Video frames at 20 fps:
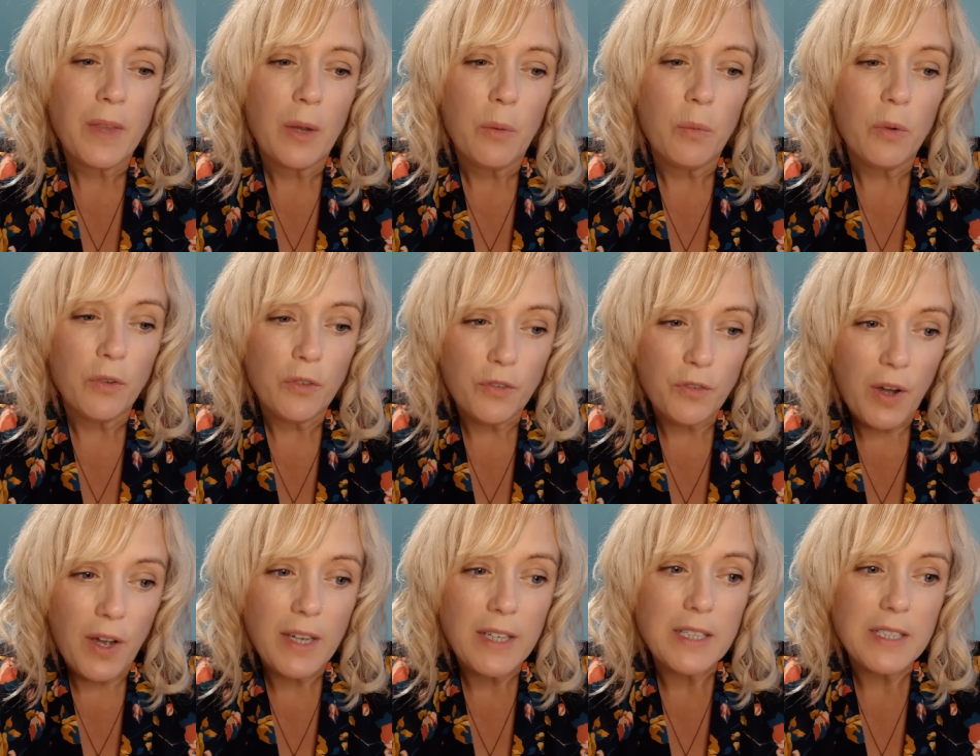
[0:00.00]
will
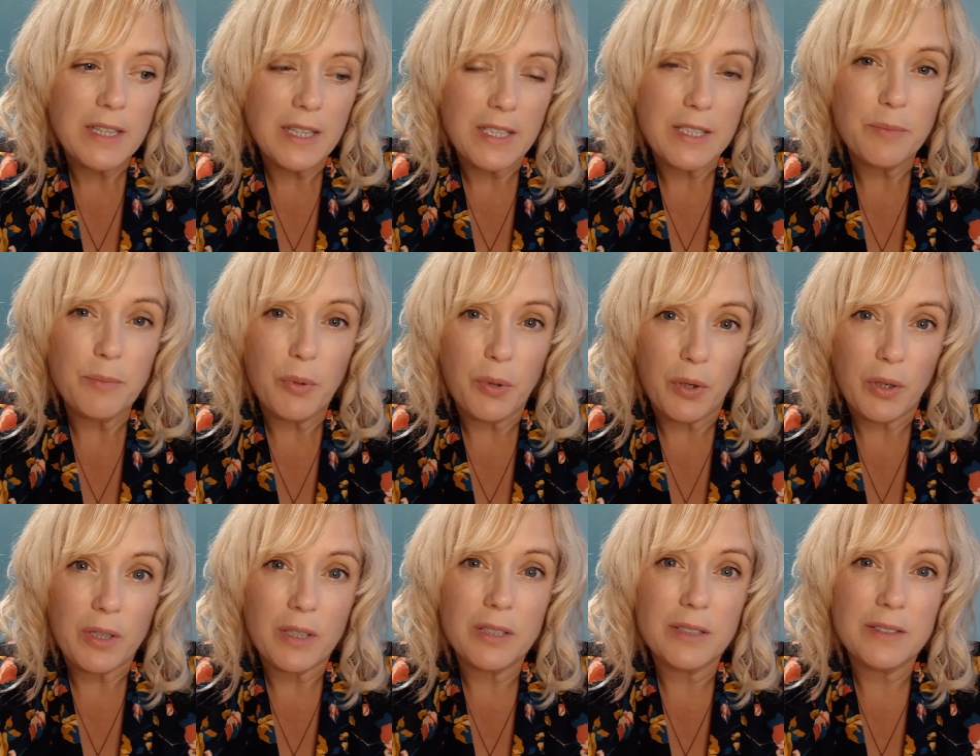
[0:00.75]
find this
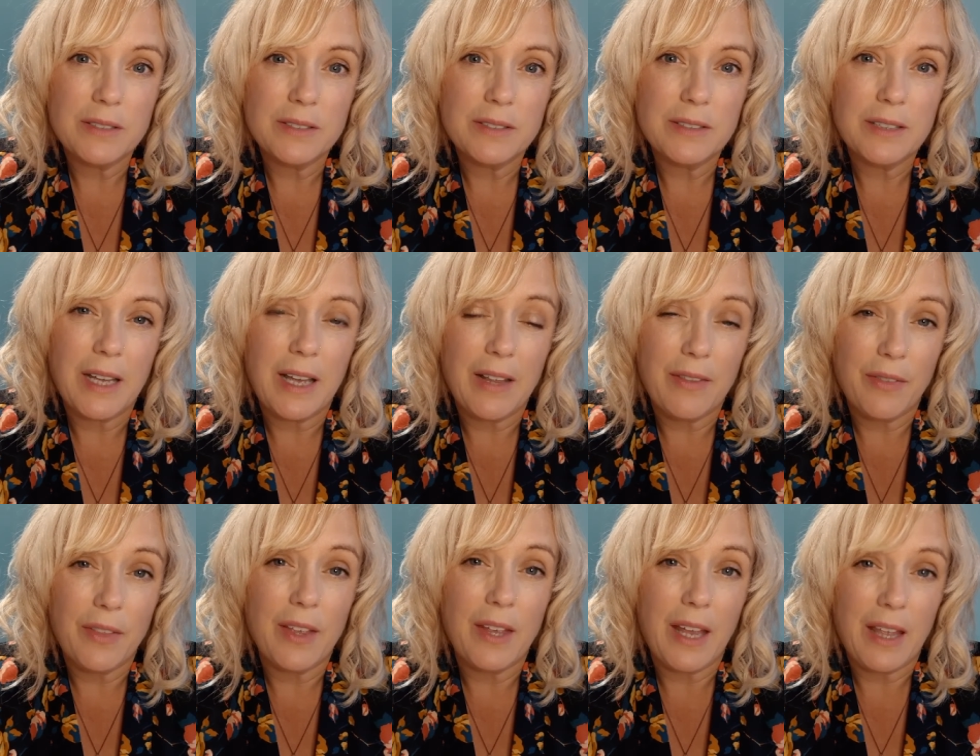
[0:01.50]
book
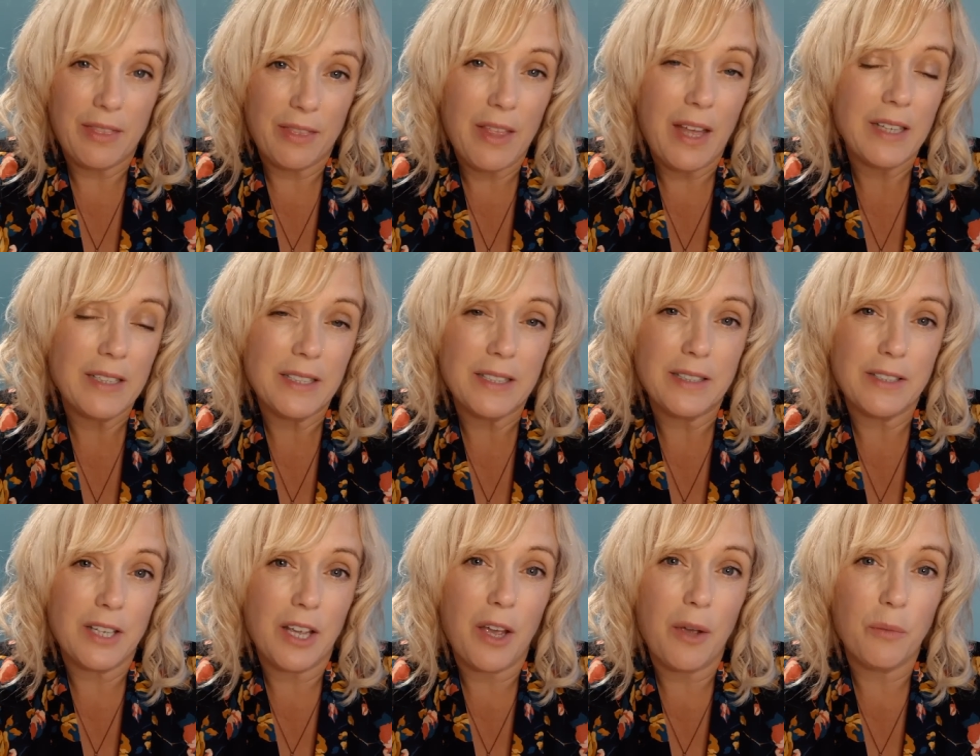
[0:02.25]
and that that
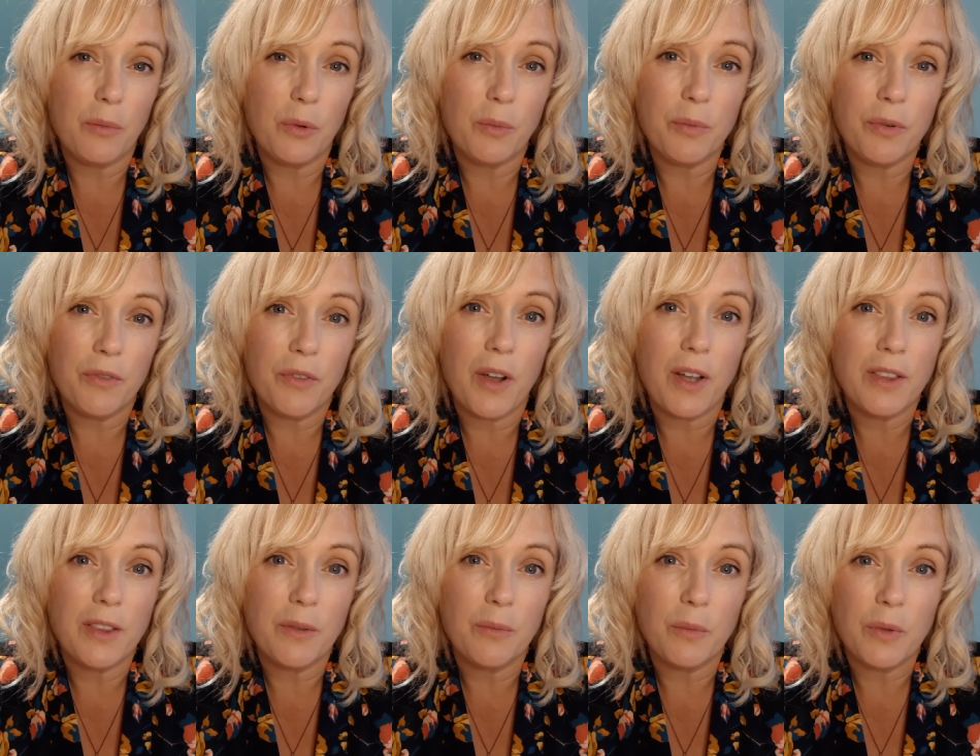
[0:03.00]
in turn will
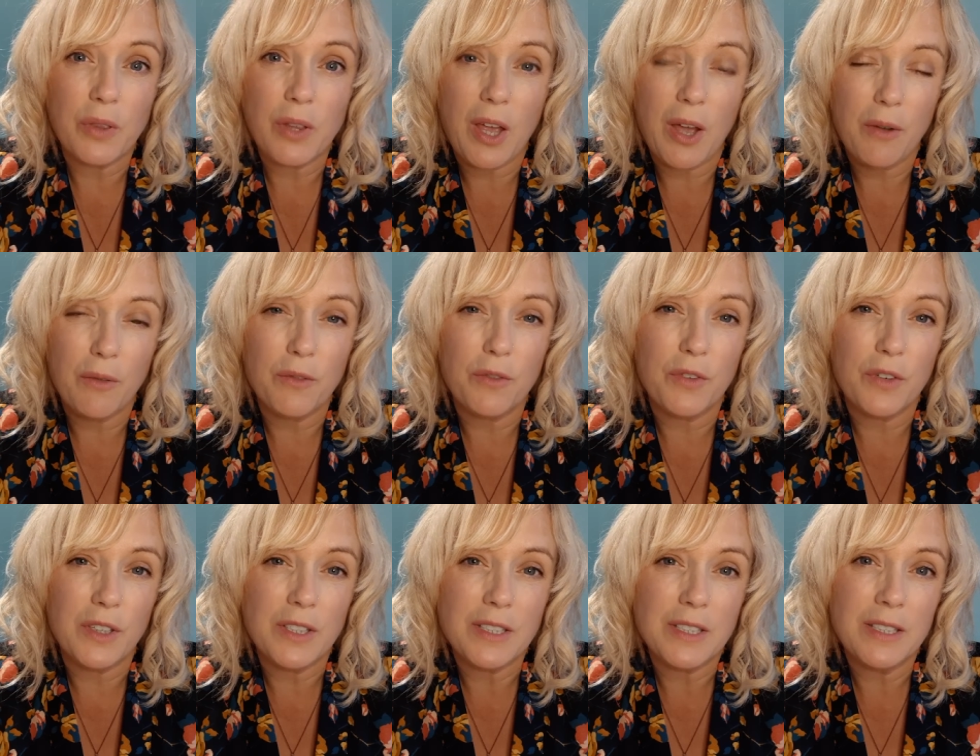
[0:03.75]
provide them with
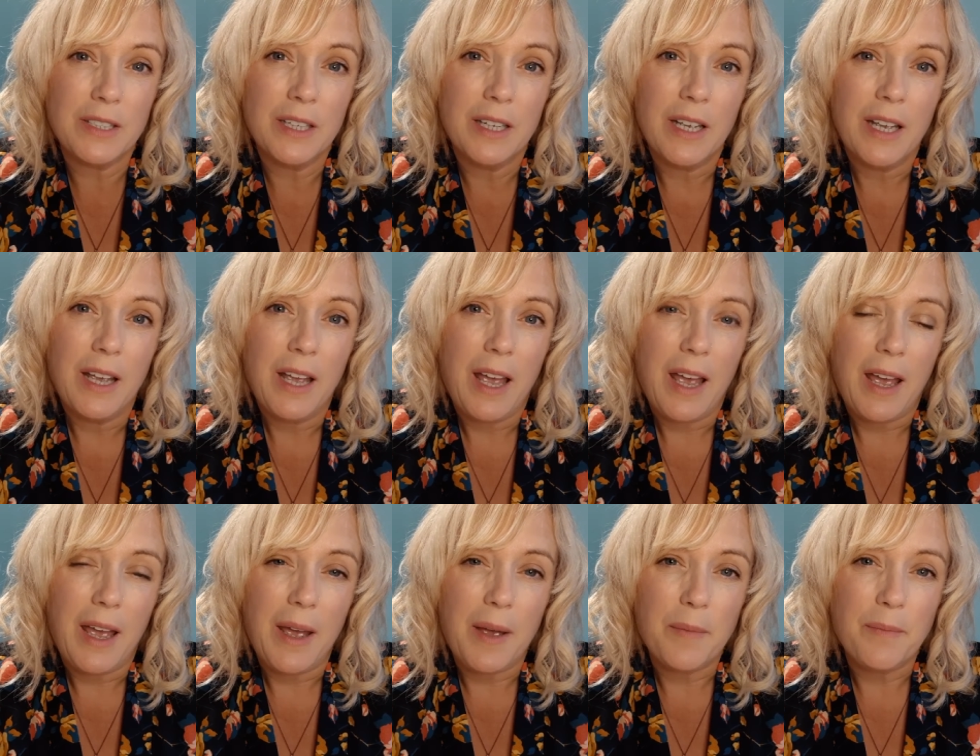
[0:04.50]
comfort
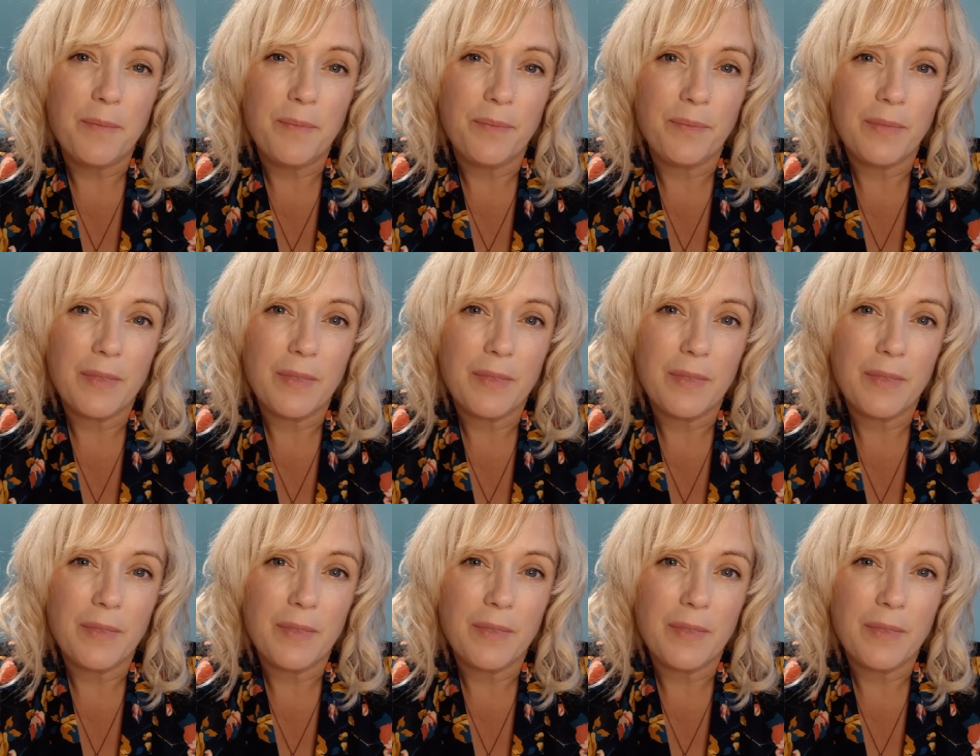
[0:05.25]
um,